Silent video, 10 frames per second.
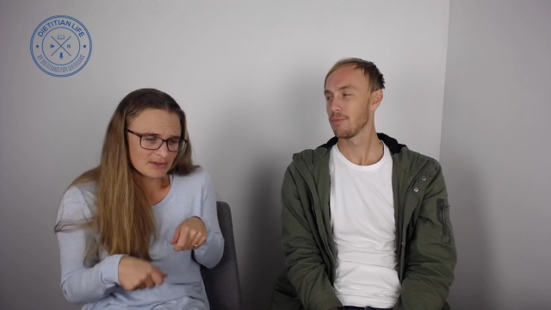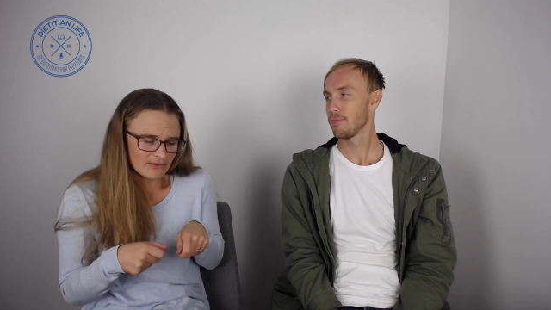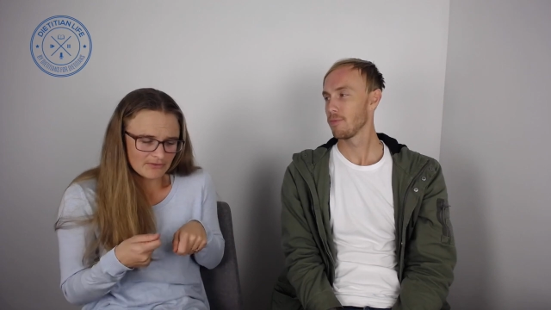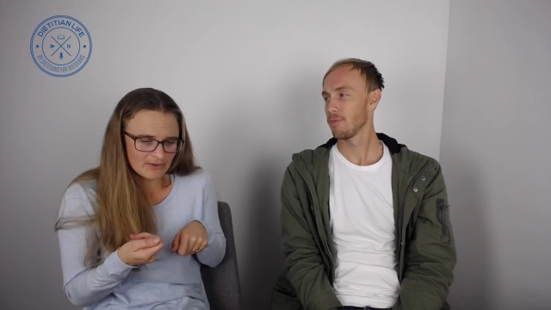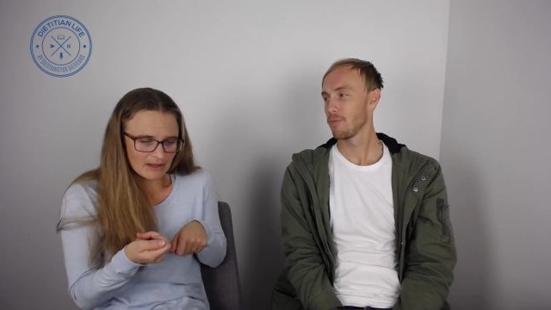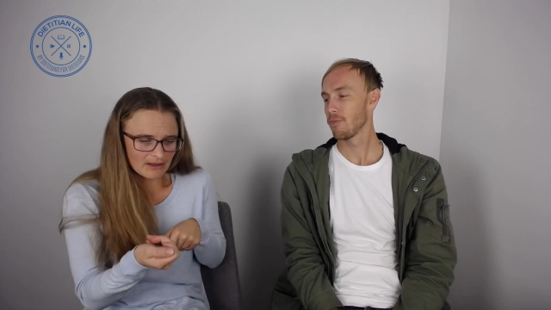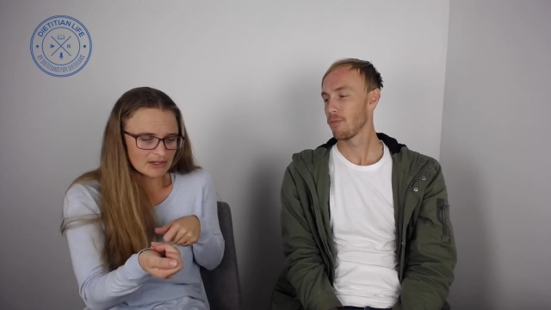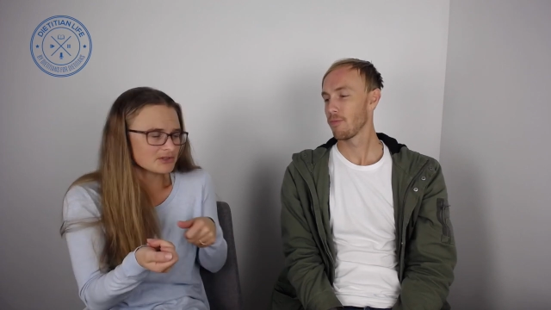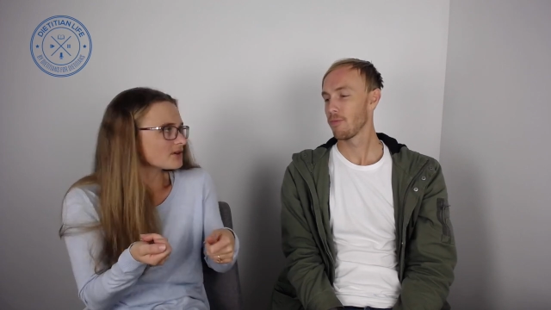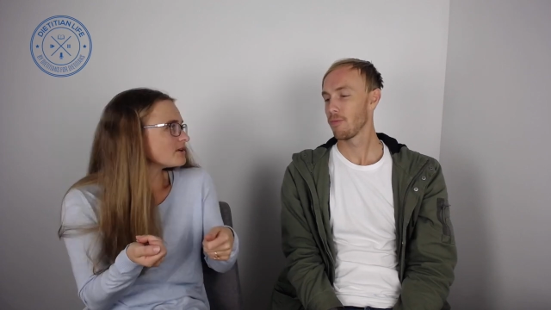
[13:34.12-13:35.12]
Speaker 1: of
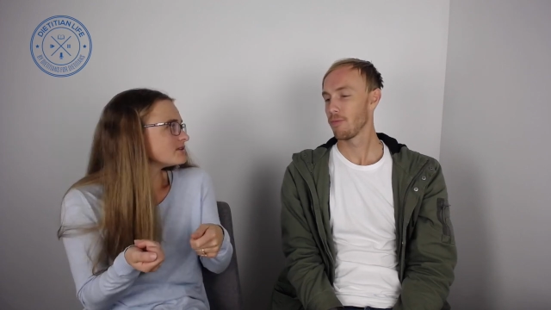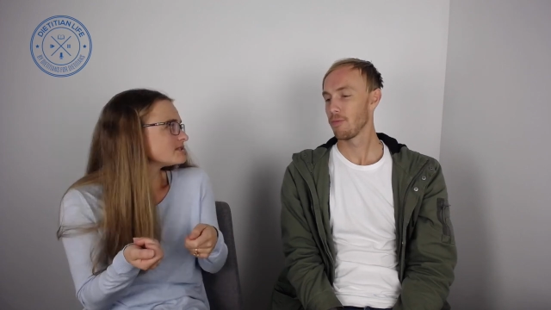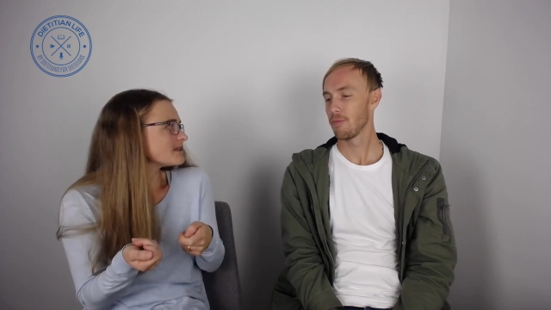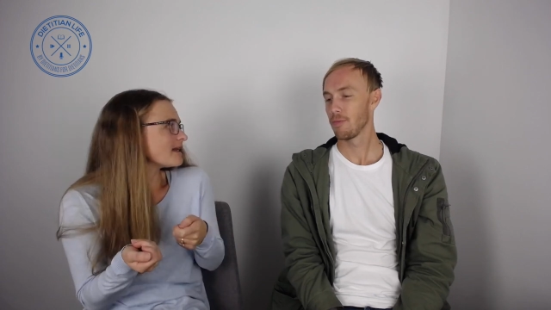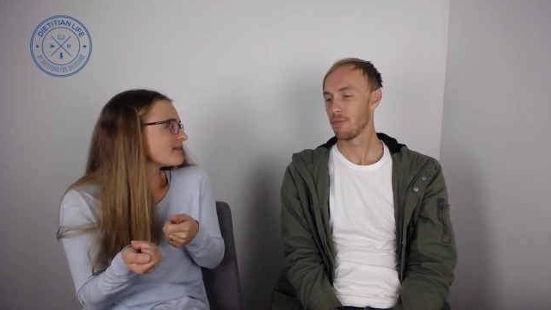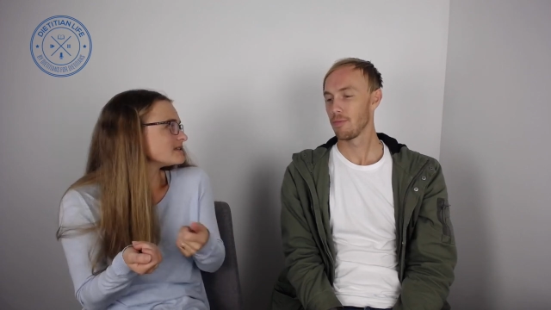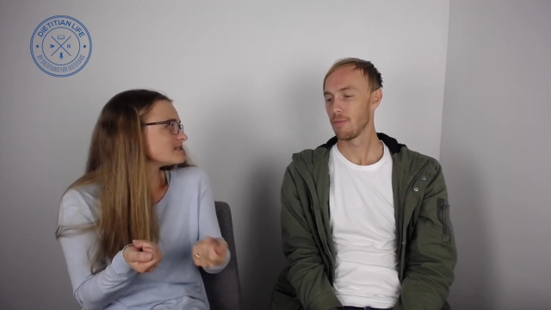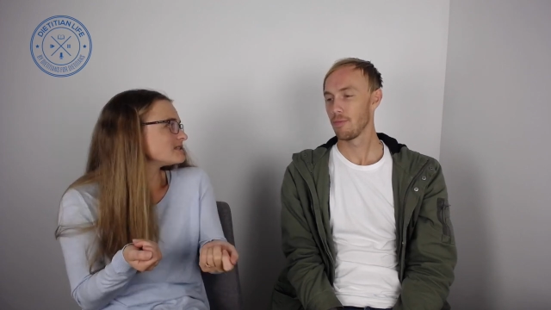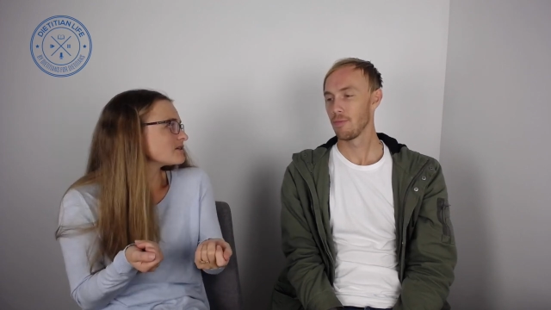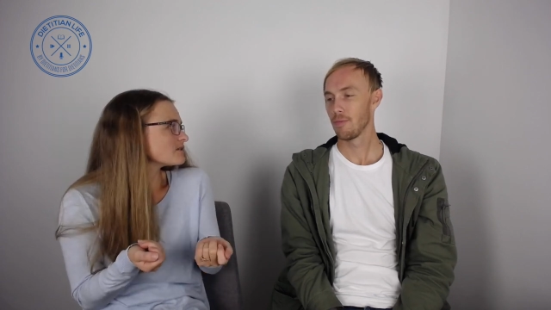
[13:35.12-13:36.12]
electrodes that they
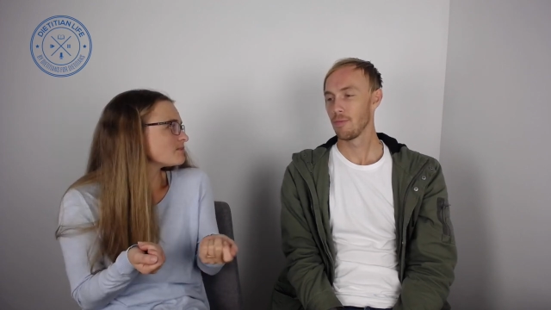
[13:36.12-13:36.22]
stick on the